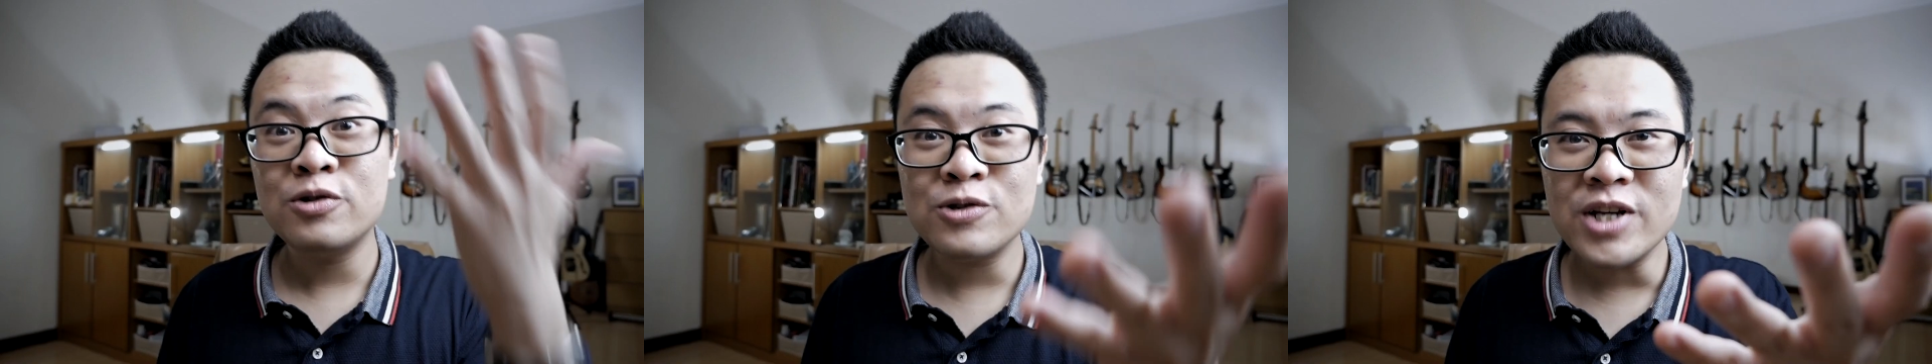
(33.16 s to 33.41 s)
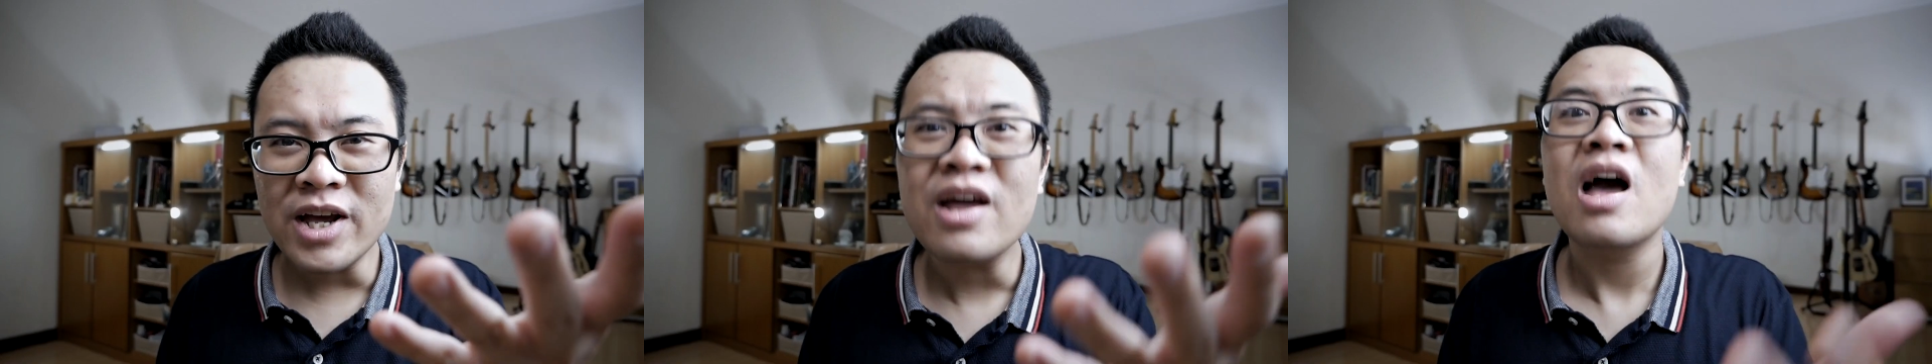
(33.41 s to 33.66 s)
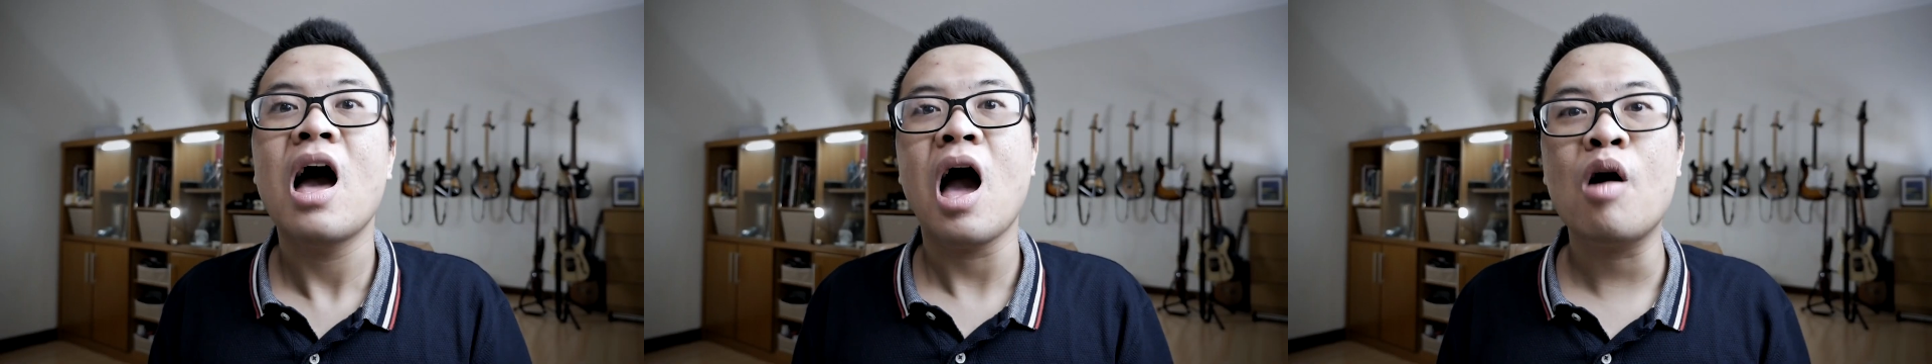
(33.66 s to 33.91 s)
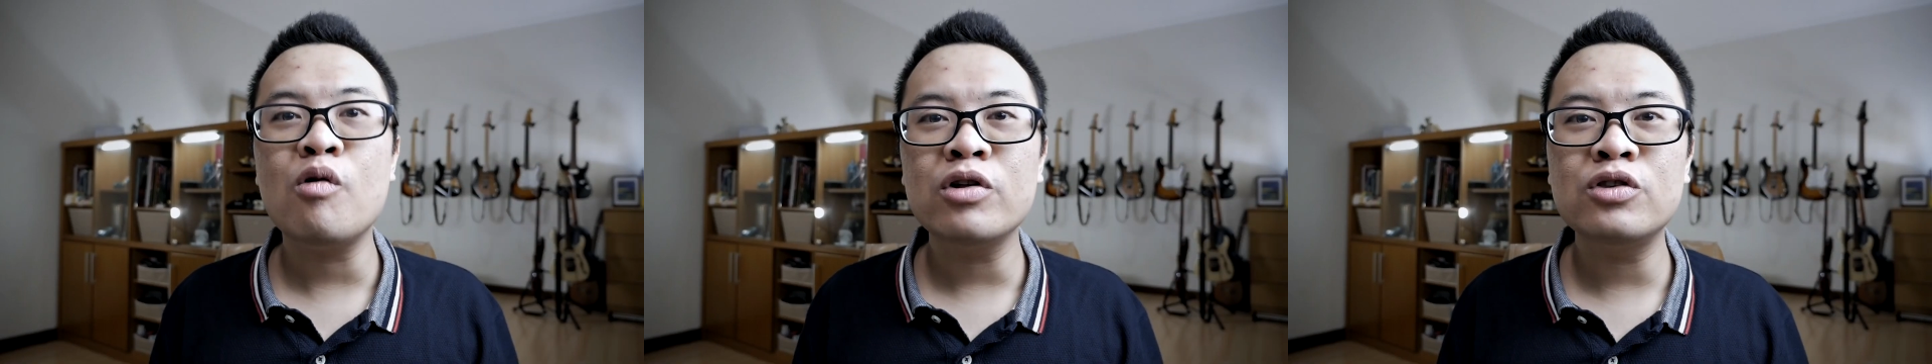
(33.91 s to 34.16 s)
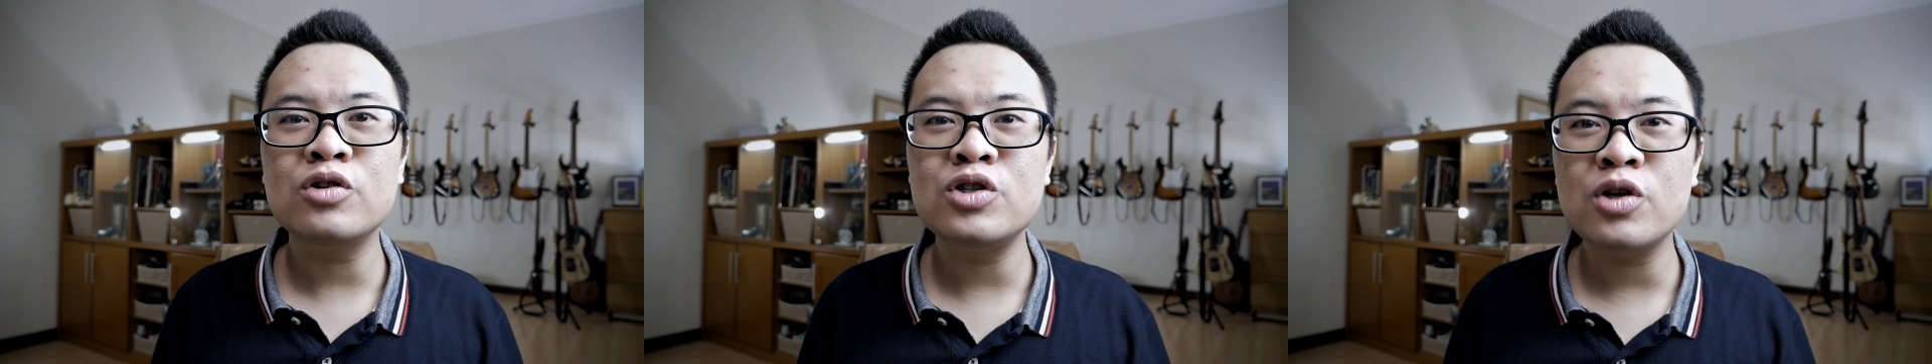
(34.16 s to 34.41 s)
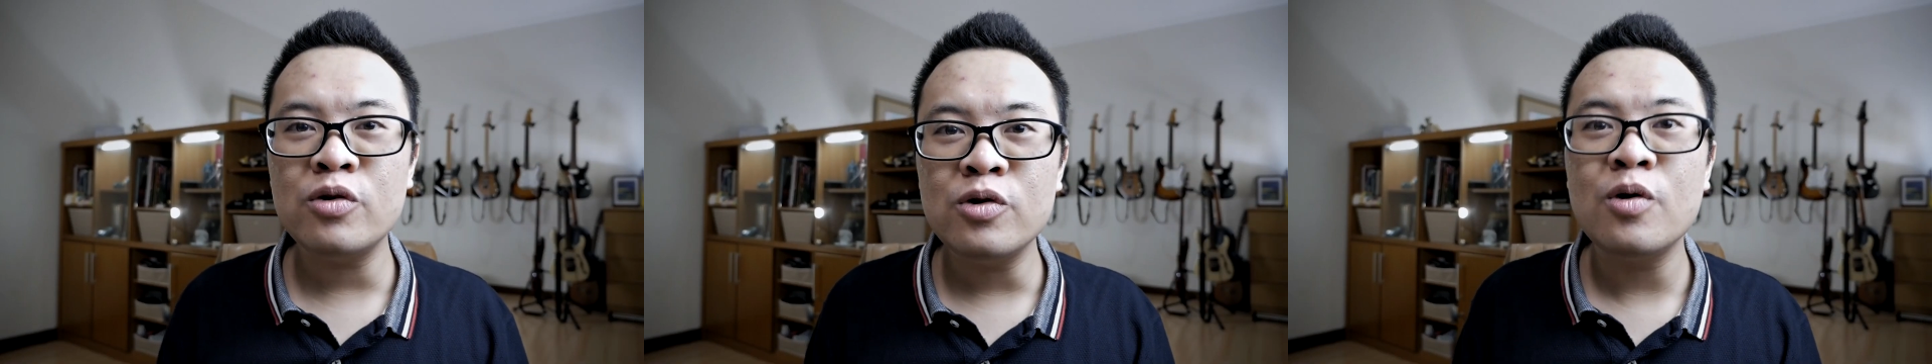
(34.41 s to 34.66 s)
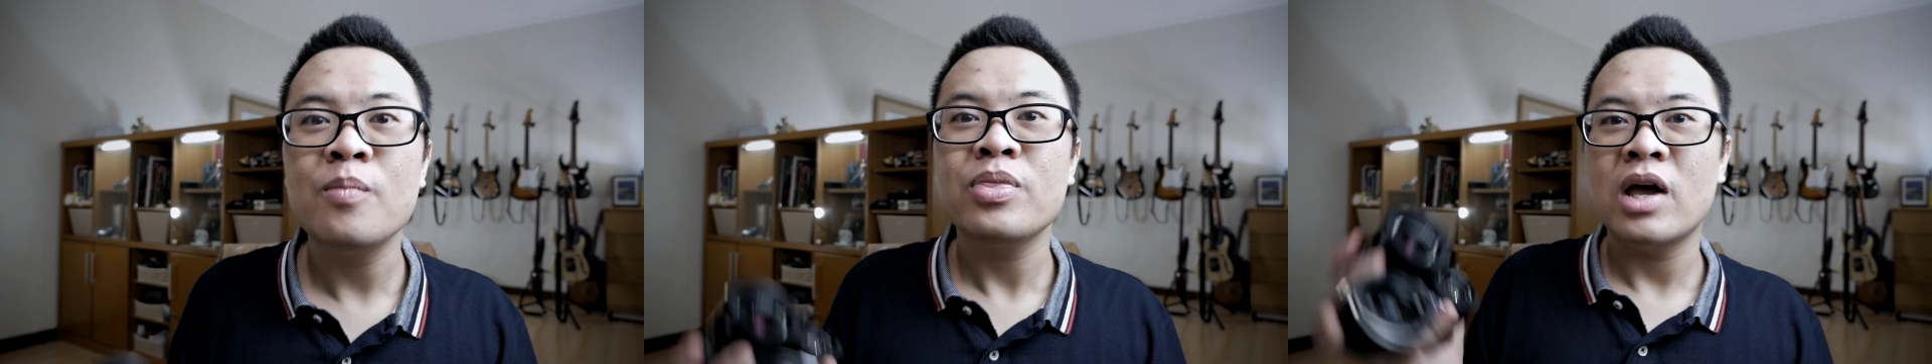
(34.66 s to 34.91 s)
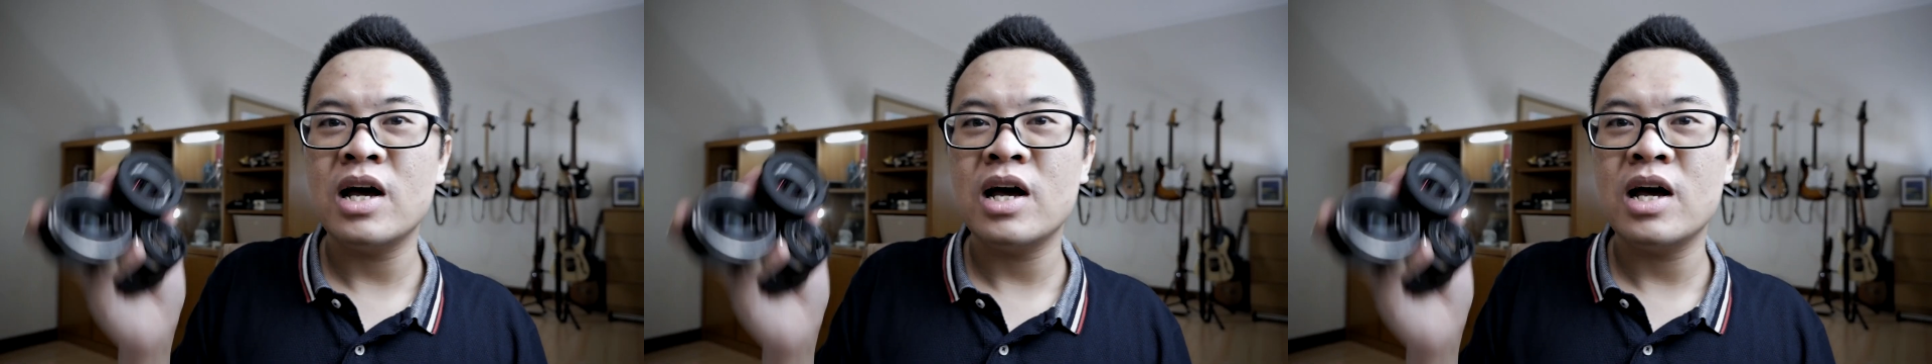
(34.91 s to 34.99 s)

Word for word: Today, I want to show you